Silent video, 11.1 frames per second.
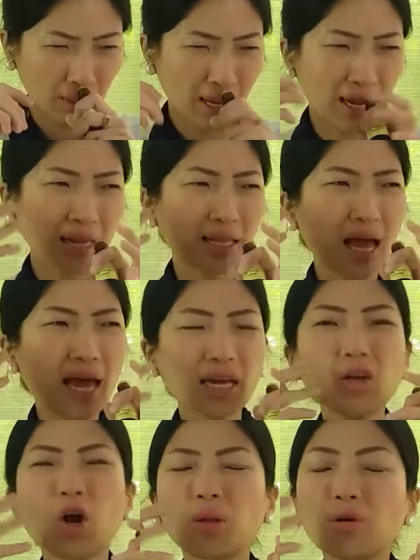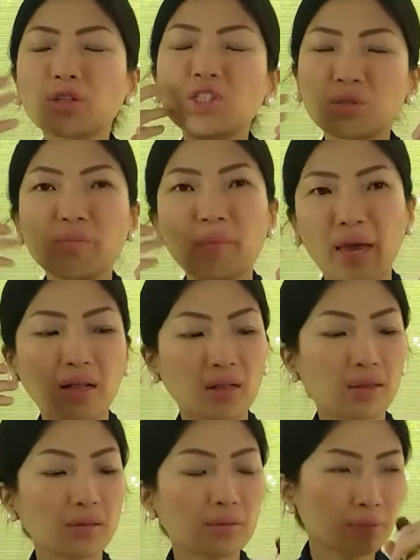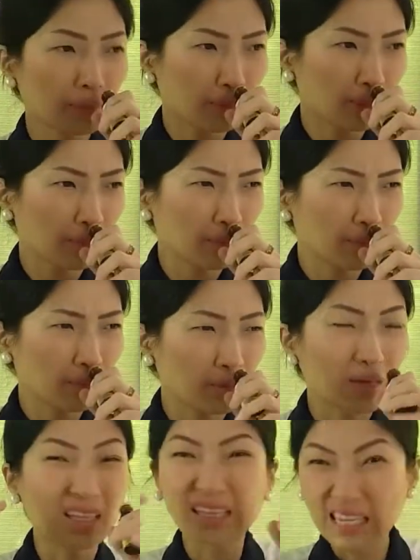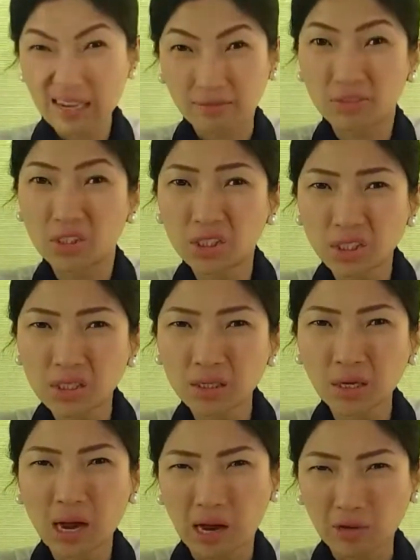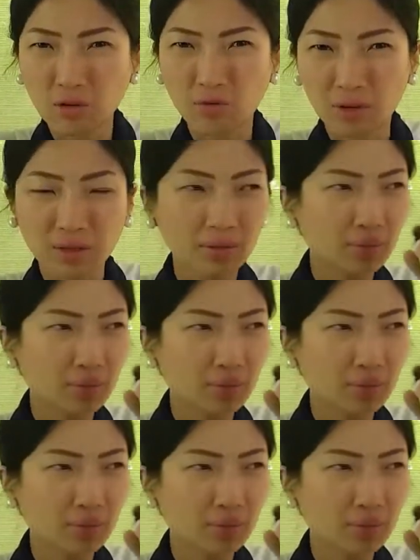I can almost smell leaves out of it.